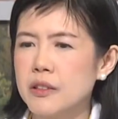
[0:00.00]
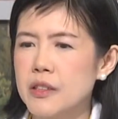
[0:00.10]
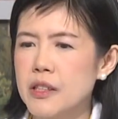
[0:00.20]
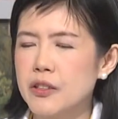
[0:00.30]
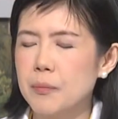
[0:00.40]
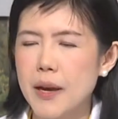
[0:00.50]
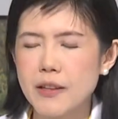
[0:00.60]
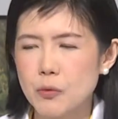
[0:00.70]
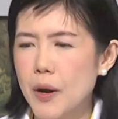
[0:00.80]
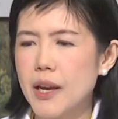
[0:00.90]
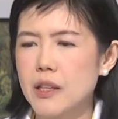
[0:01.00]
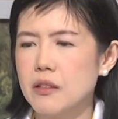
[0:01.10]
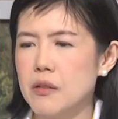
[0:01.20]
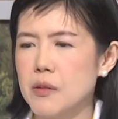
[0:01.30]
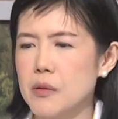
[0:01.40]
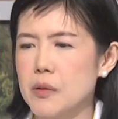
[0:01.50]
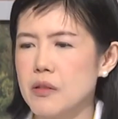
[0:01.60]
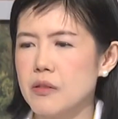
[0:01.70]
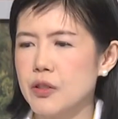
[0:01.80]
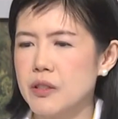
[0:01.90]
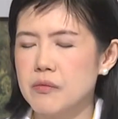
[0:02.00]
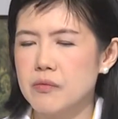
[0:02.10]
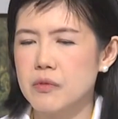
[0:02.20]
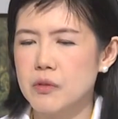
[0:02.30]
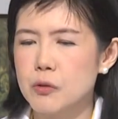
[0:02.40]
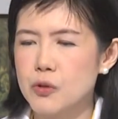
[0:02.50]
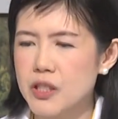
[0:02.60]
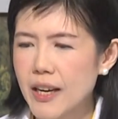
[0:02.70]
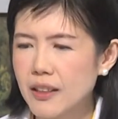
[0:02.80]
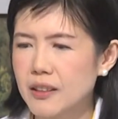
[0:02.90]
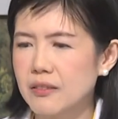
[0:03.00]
it's the best way to check